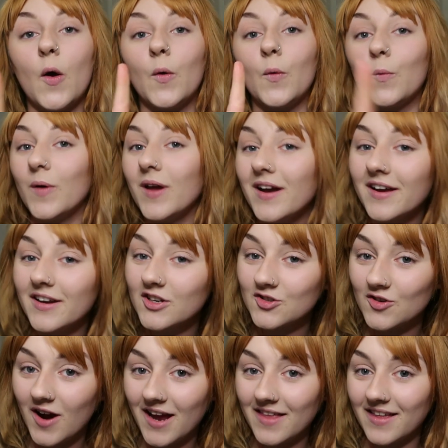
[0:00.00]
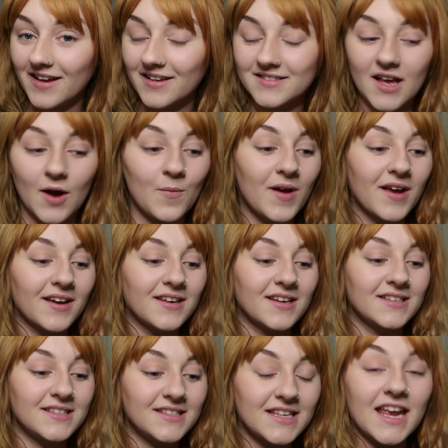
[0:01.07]
we're going to try this and we're going
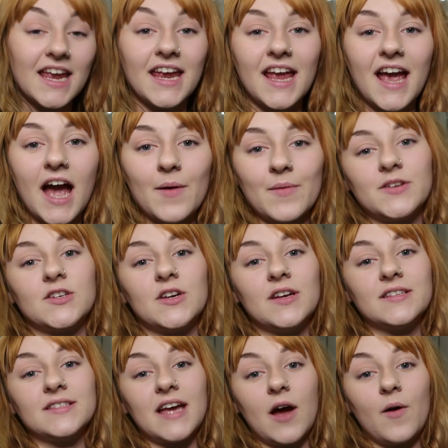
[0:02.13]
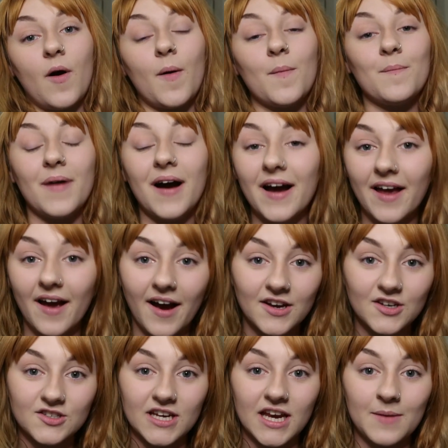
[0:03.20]
to see how it turns out on my eye
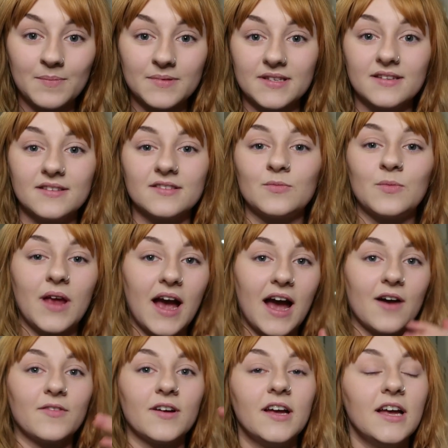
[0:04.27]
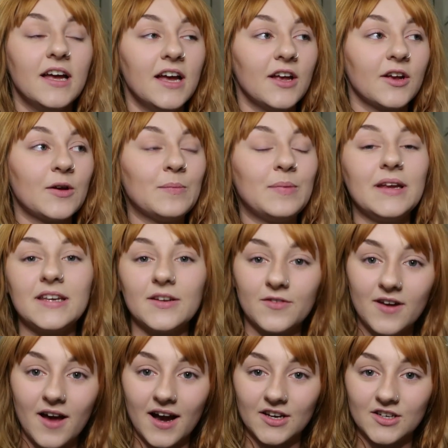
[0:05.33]
shape, since we have complete
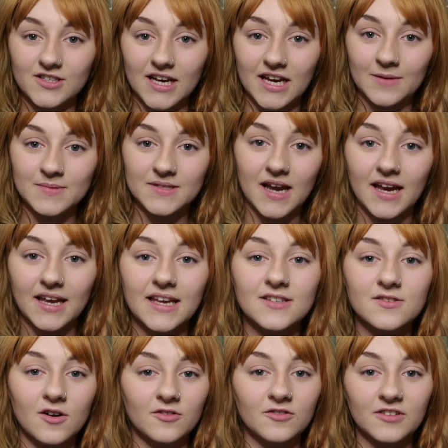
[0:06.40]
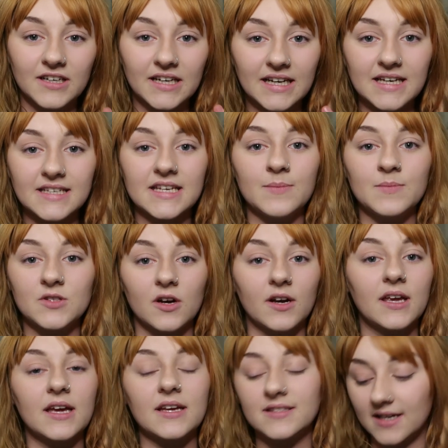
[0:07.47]
different eye shapes. Like, he's got really deep
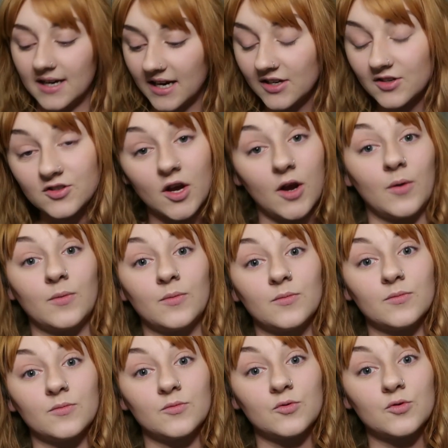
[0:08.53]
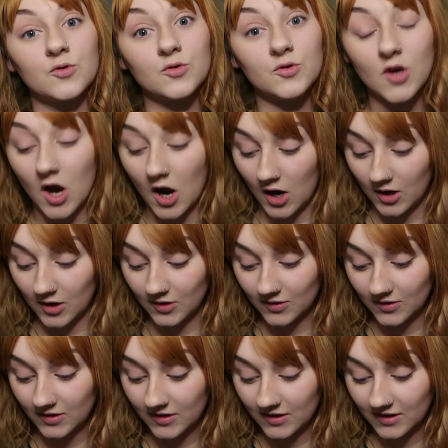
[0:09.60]
sockets, I don't. So
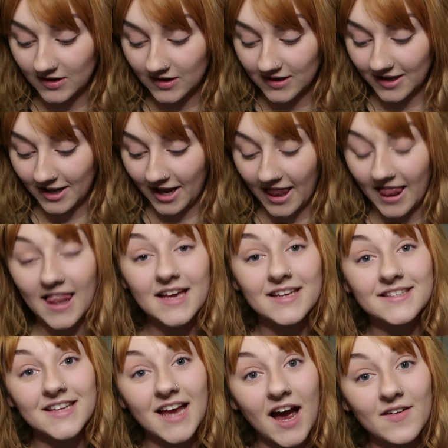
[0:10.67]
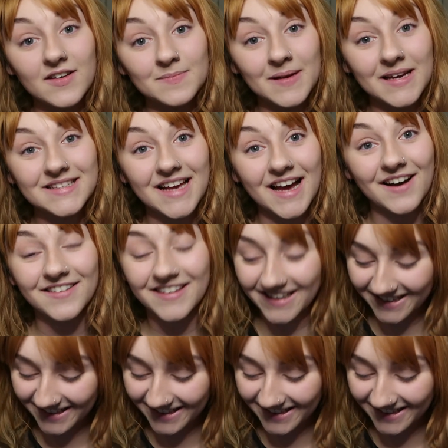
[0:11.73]
let's see how this plays out.